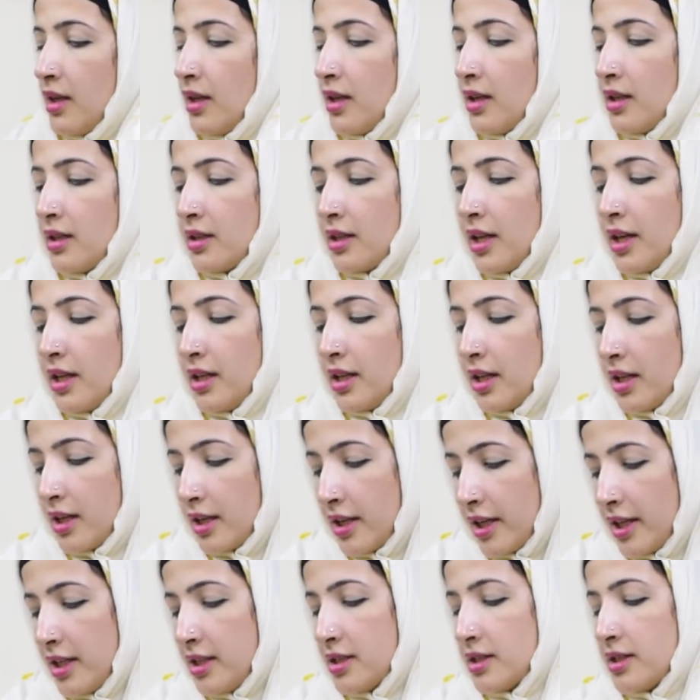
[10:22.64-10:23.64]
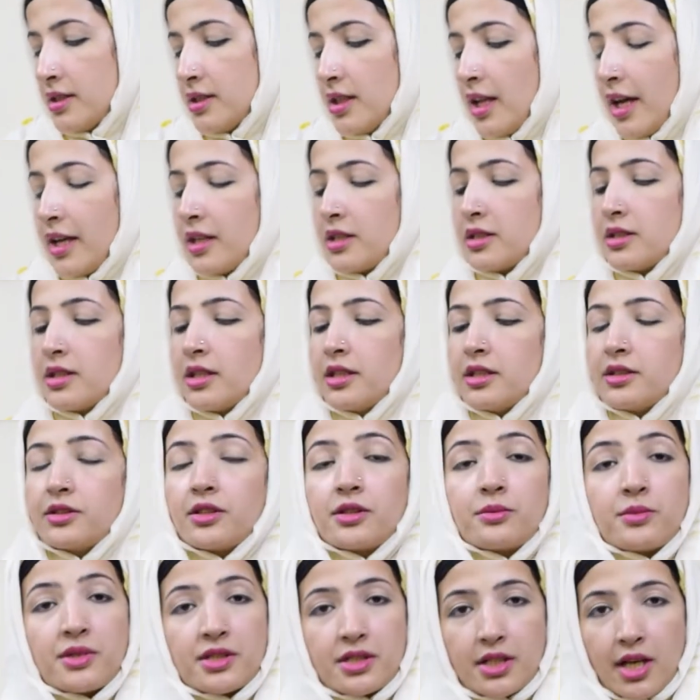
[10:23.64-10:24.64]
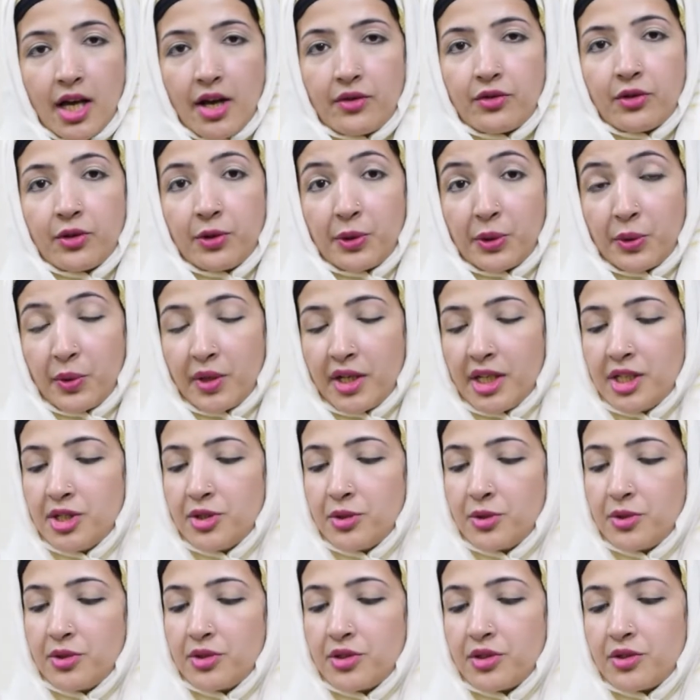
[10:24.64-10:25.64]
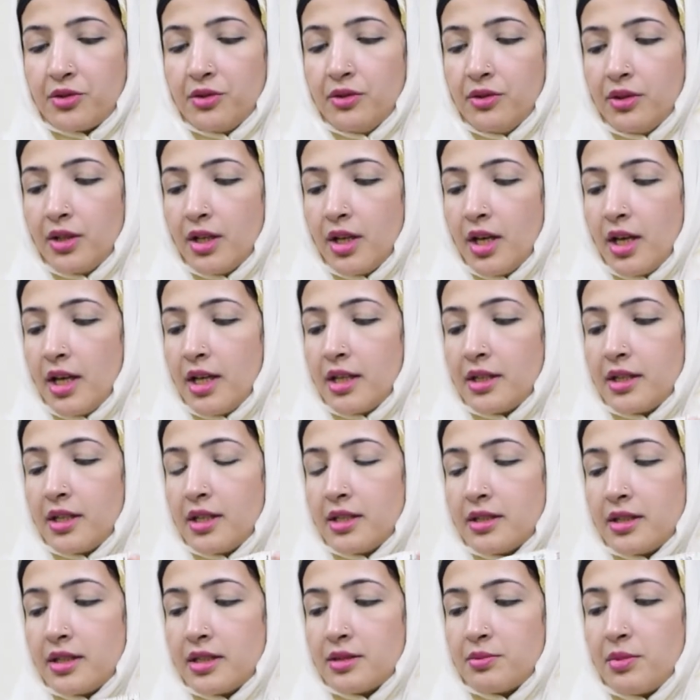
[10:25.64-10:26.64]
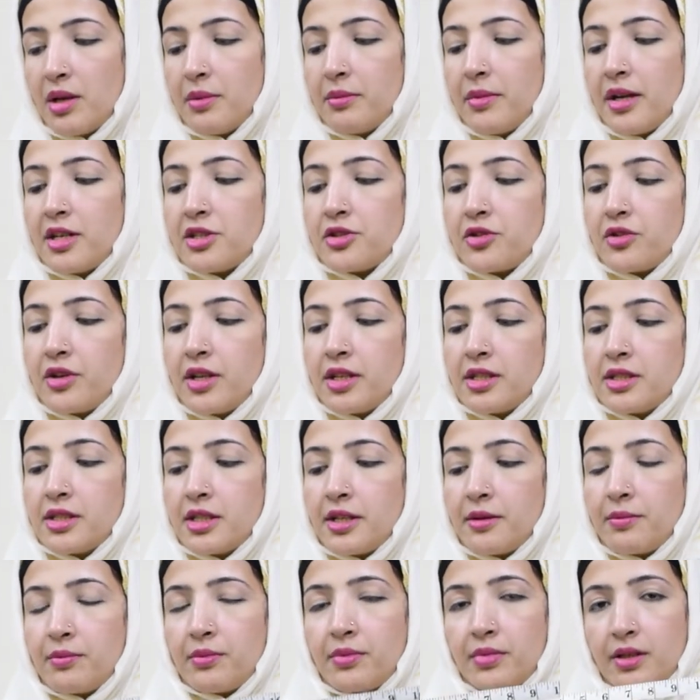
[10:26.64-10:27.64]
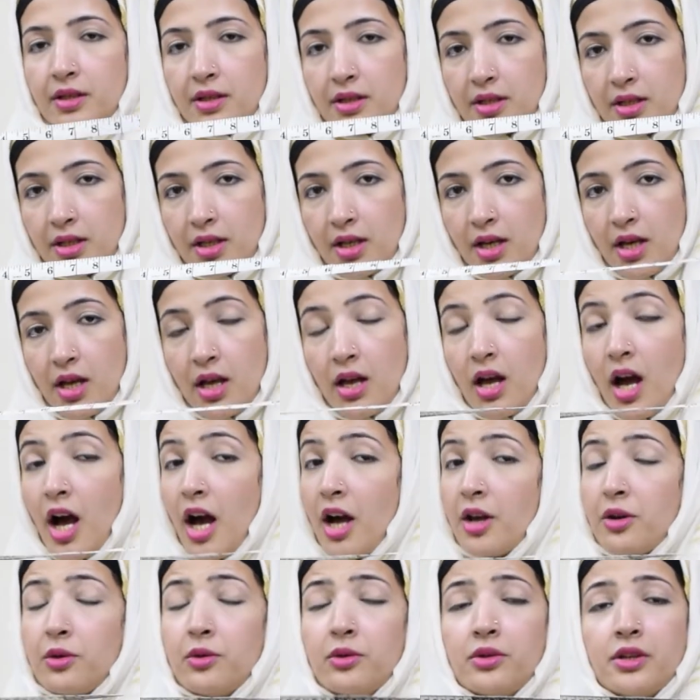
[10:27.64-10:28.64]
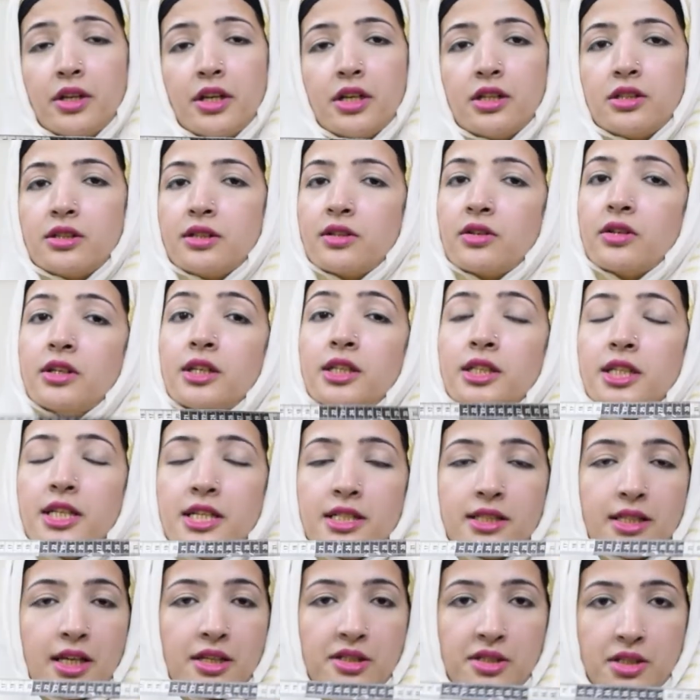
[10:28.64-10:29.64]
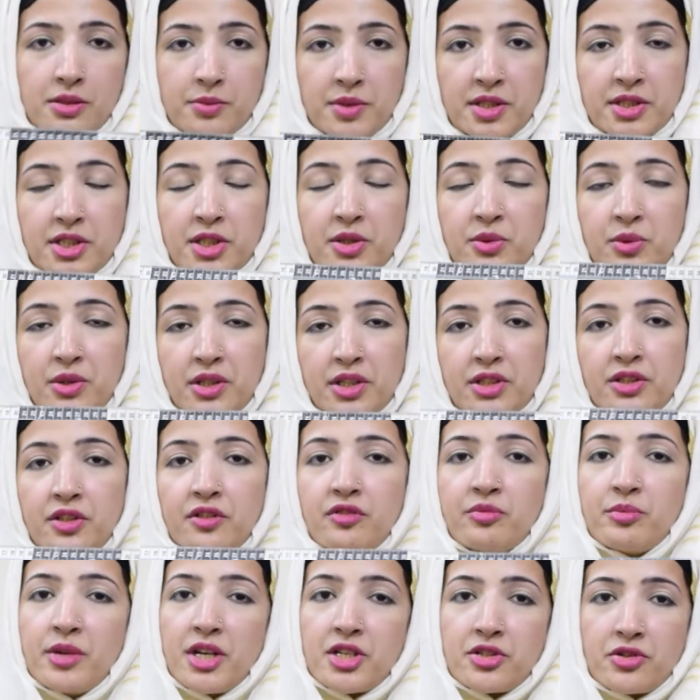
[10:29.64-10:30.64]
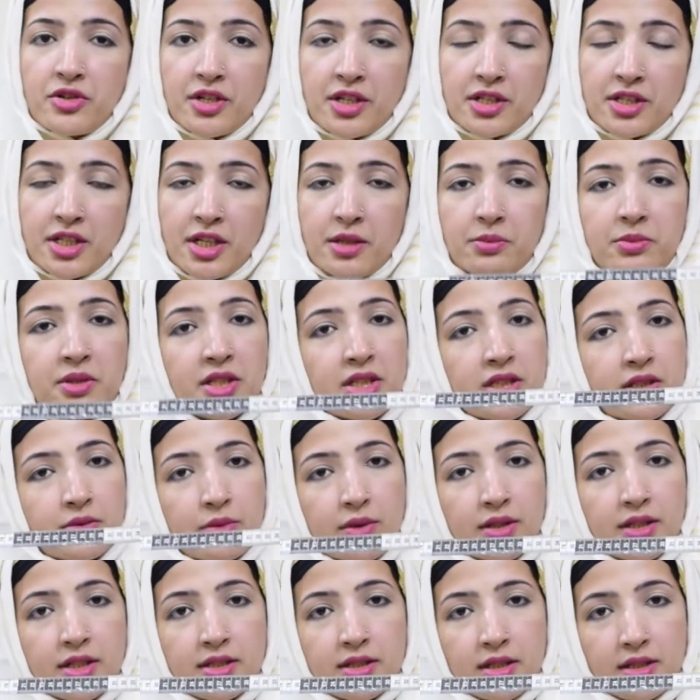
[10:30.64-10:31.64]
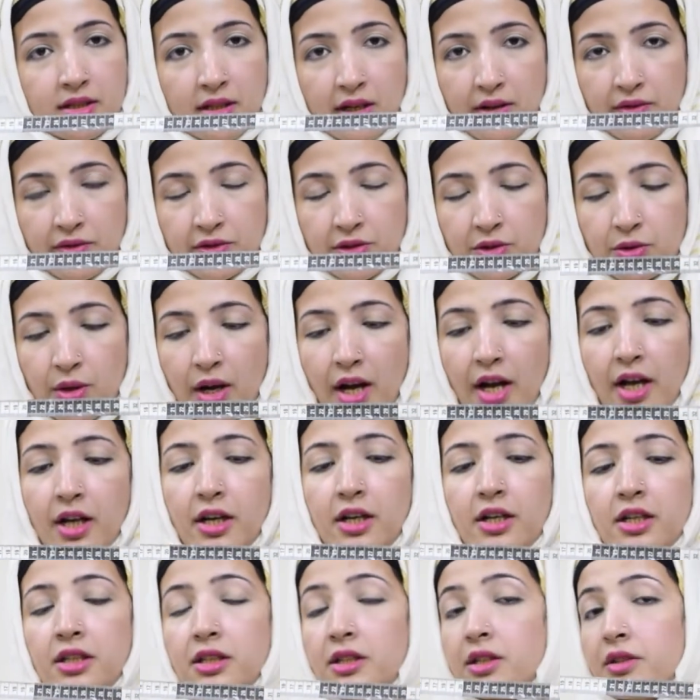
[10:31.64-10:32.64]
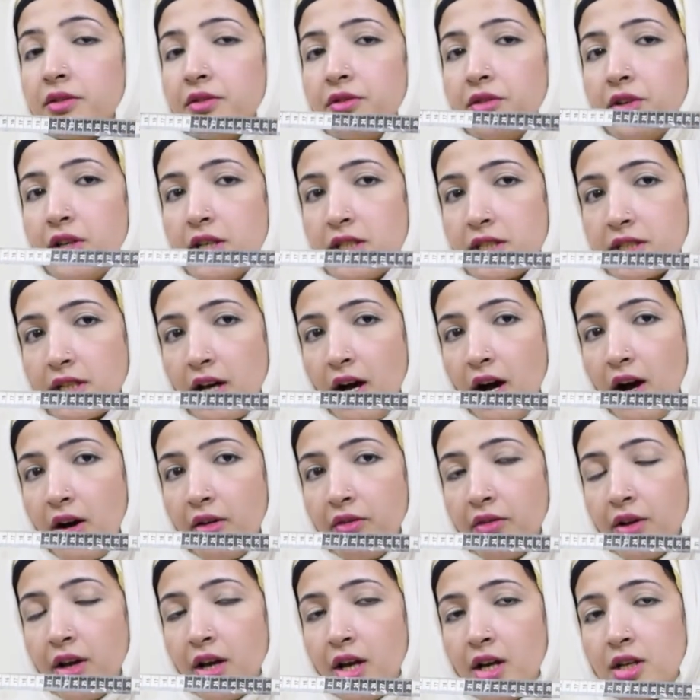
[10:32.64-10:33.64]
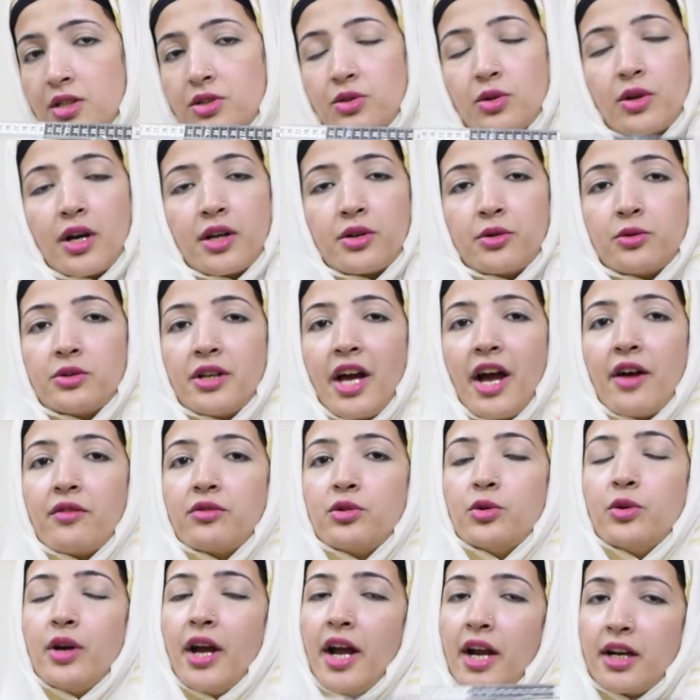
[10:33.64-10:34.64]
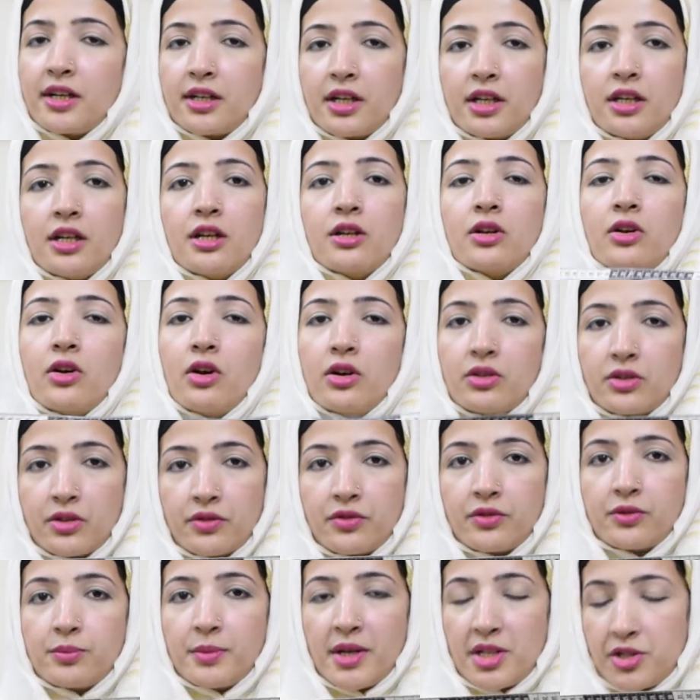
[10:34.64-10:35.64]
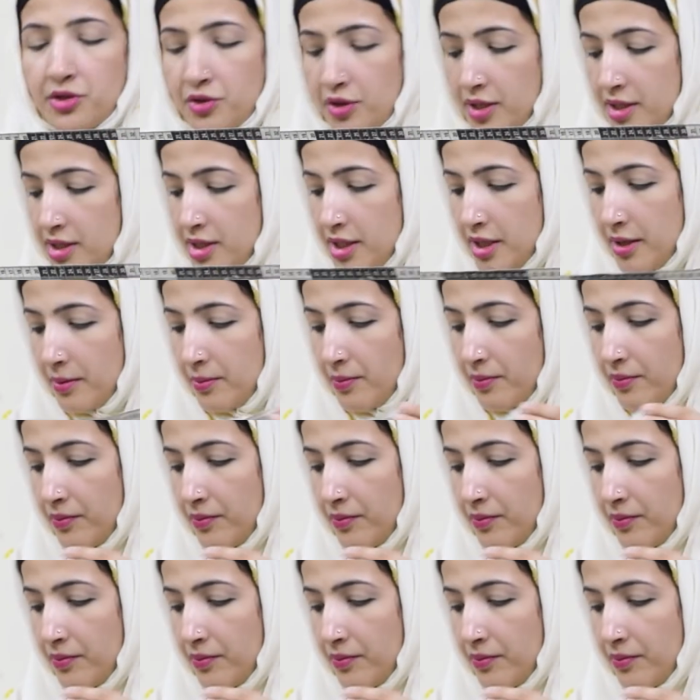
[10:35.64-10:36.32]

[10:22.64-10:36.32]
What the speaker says: Then again, like Sir Tirmidhi have already told you, this is my measuring tape. I don't need 30 centimeter worth of measuring tape, this one is enough. So I cut the first half so I don't have to handle a lot of measuring tape.